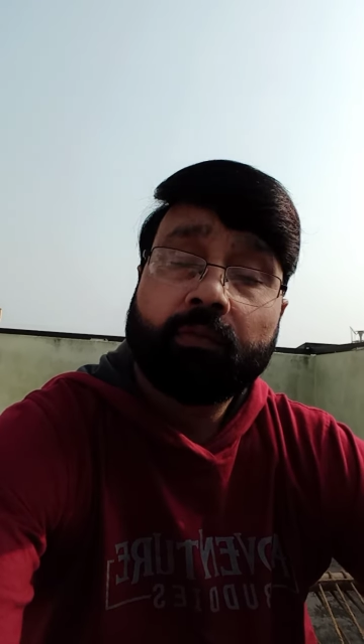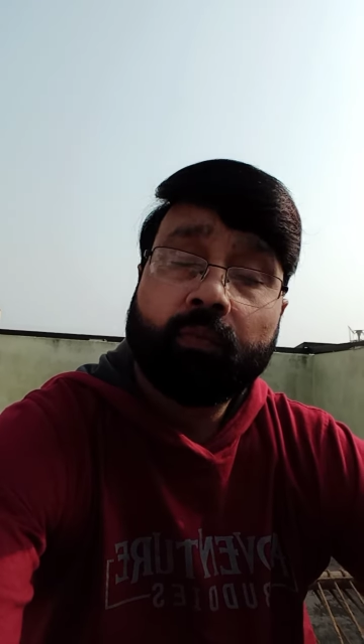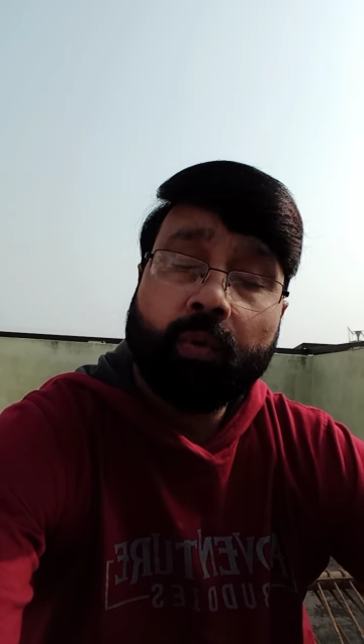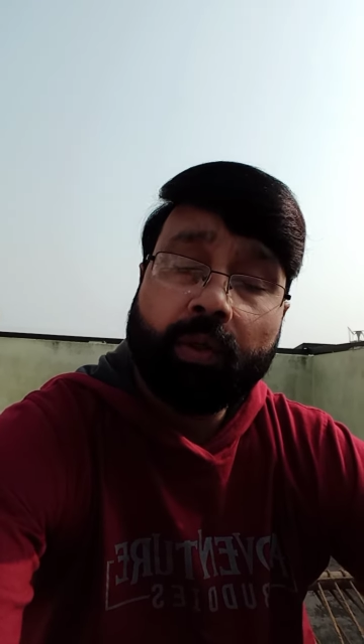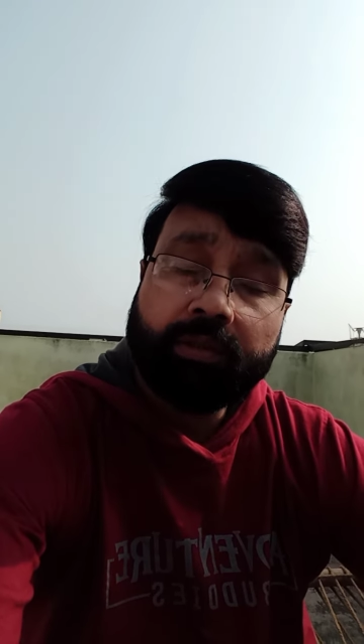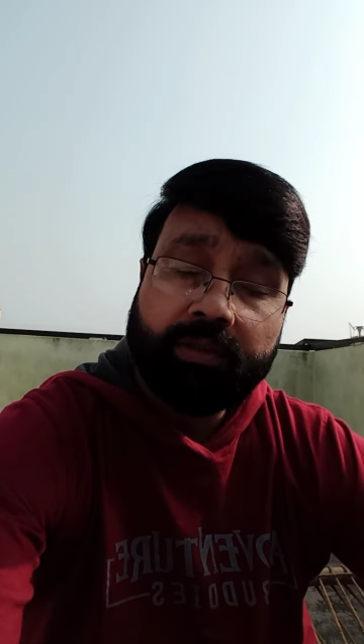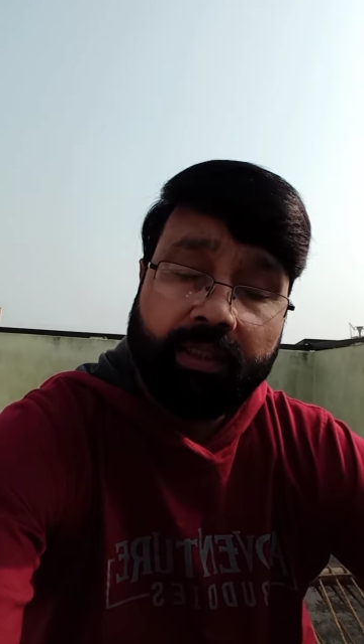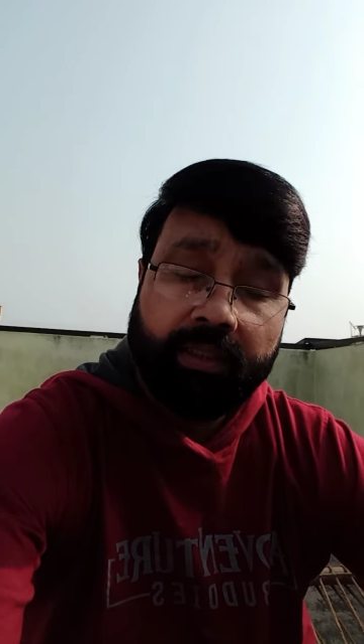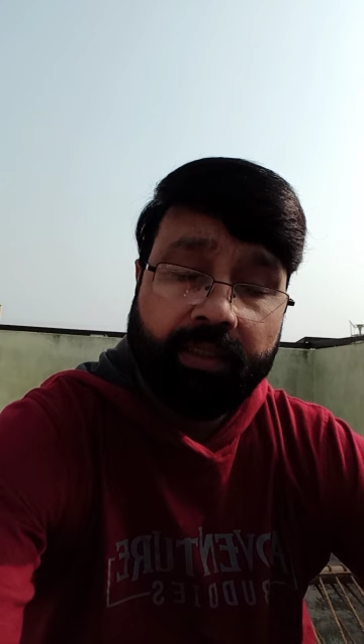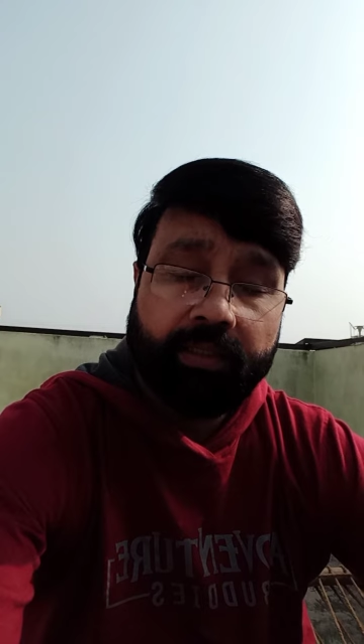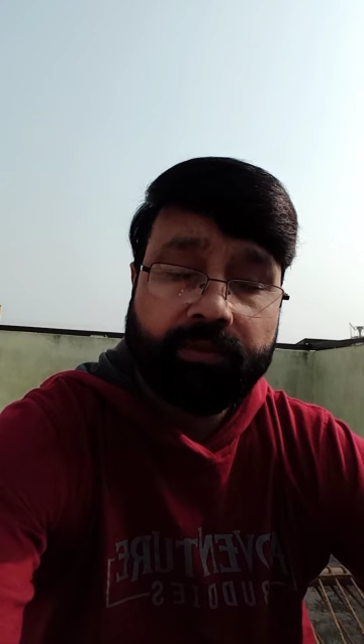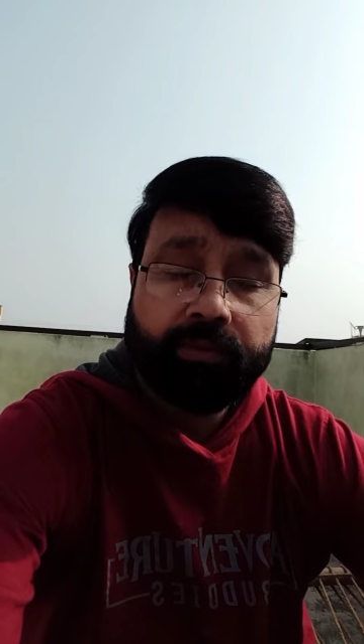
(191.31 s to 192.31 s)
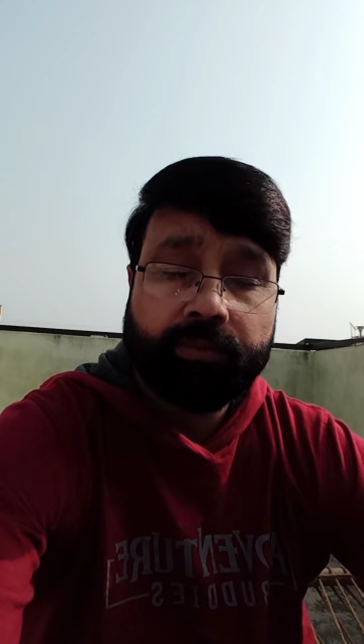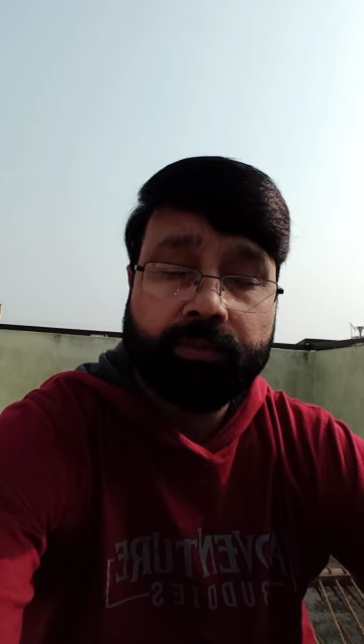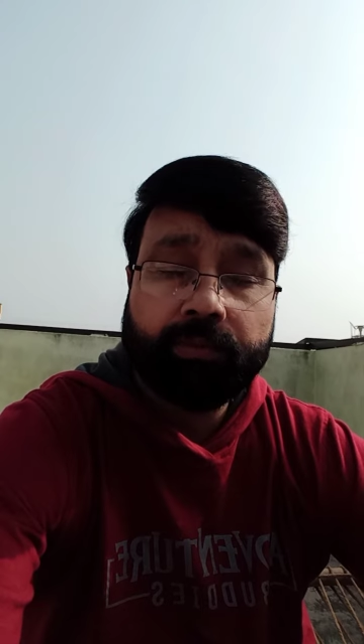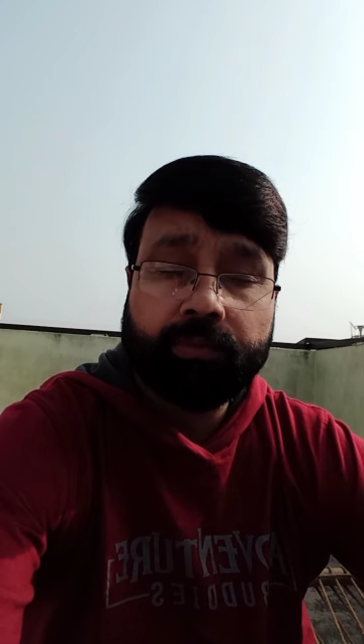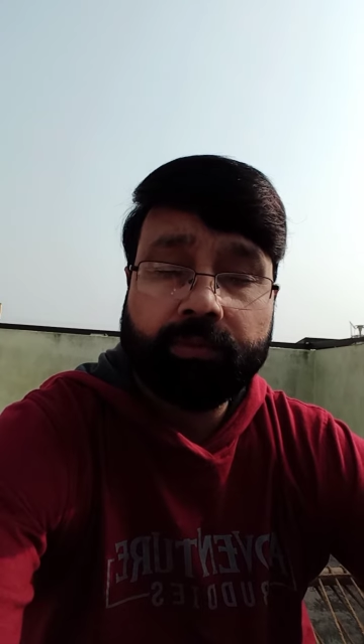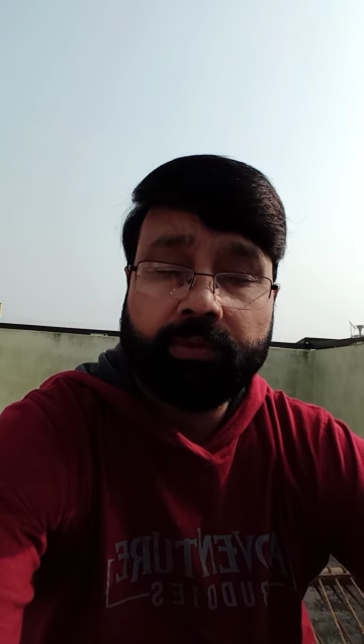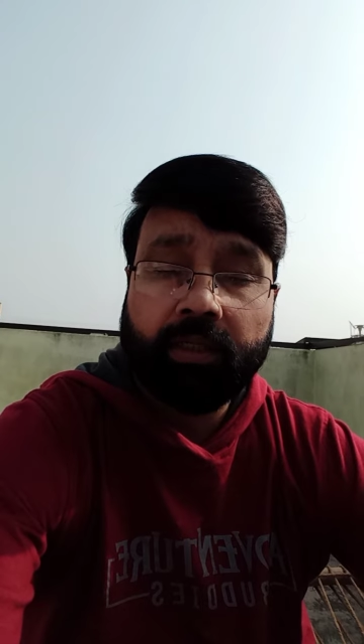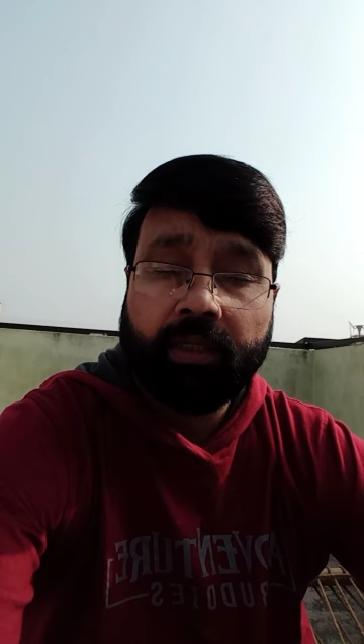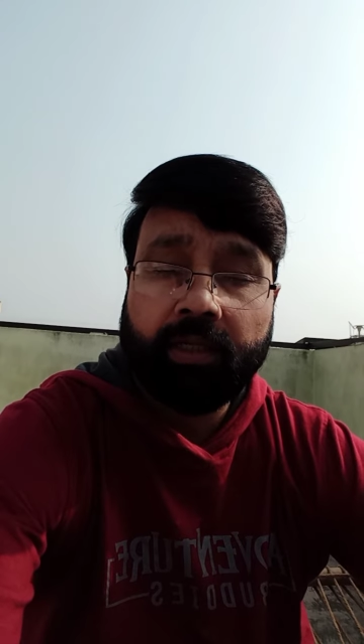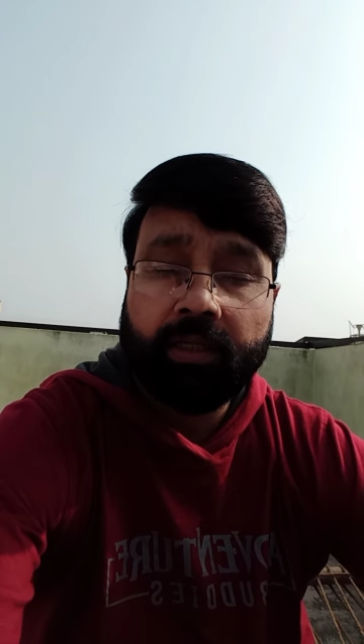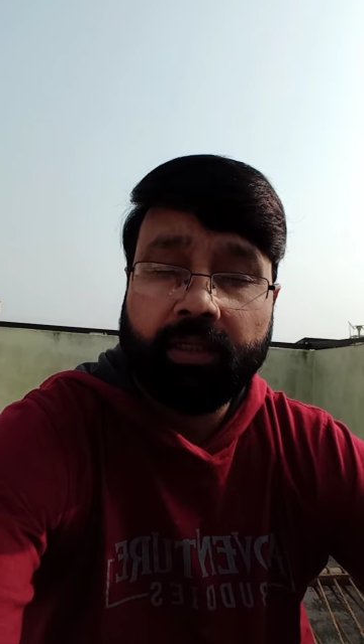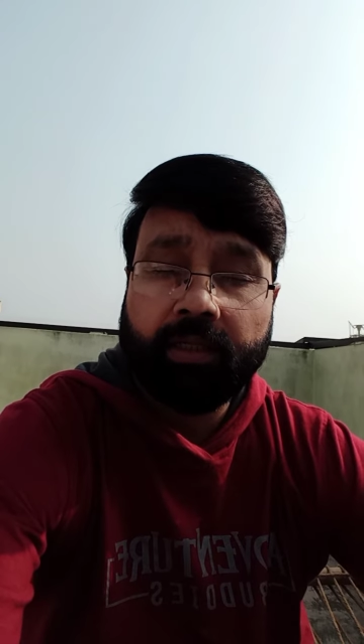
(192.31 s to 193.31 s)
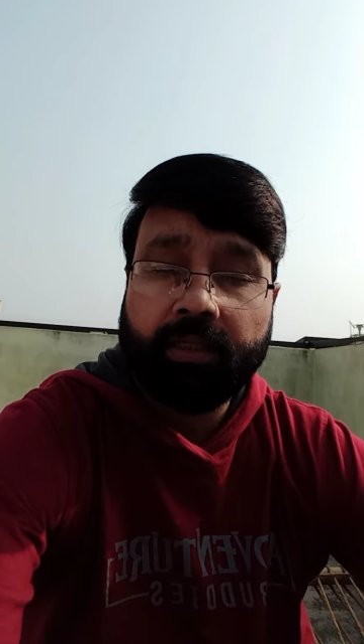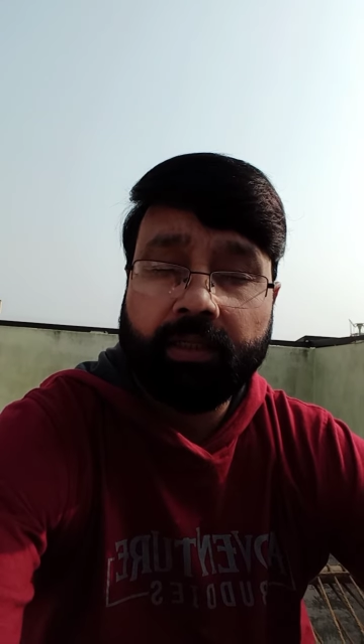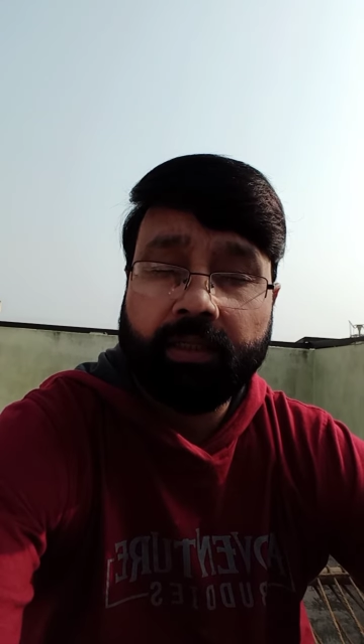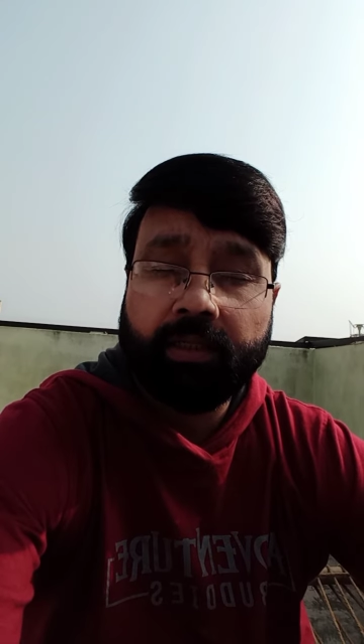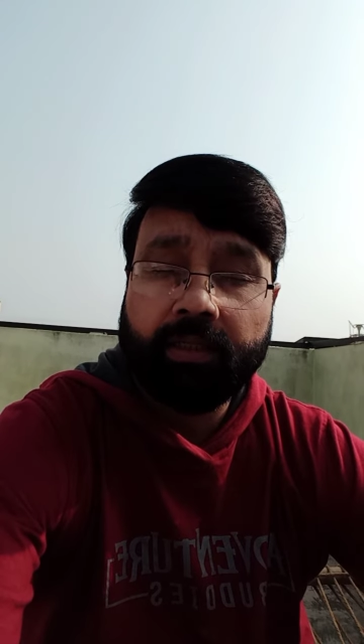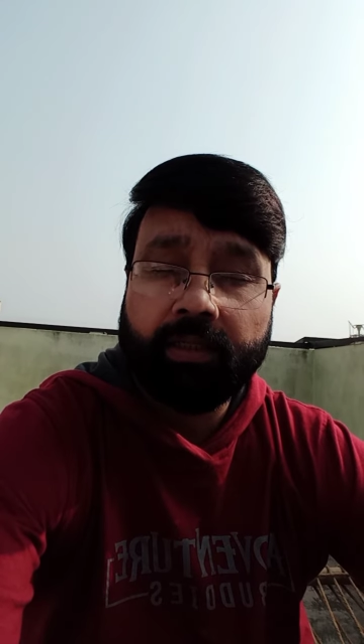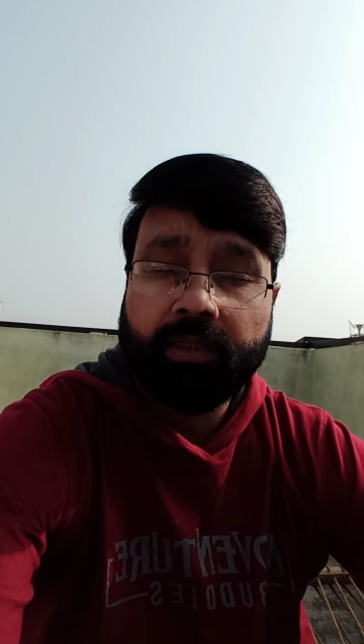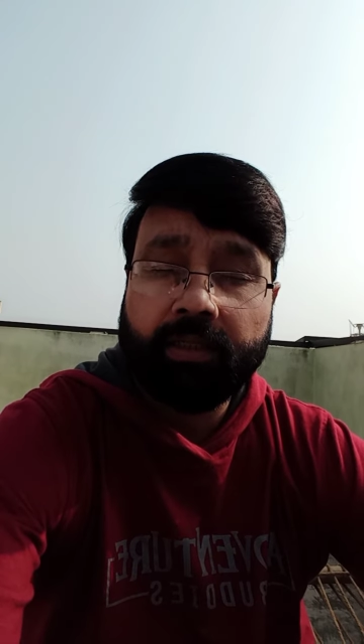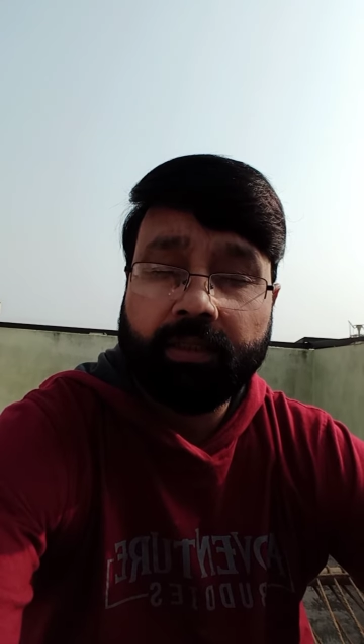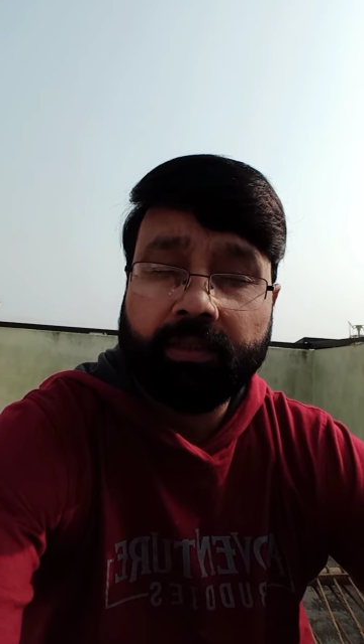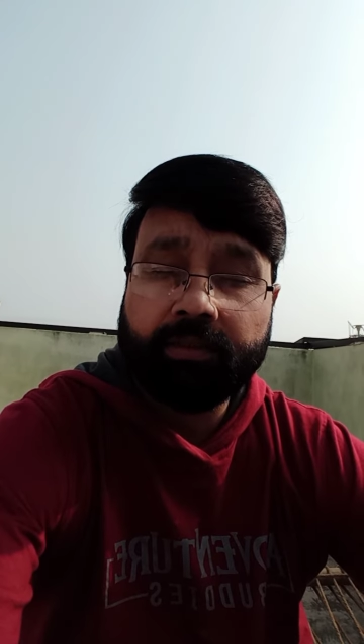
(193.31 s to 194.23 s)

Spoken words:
What they can do, this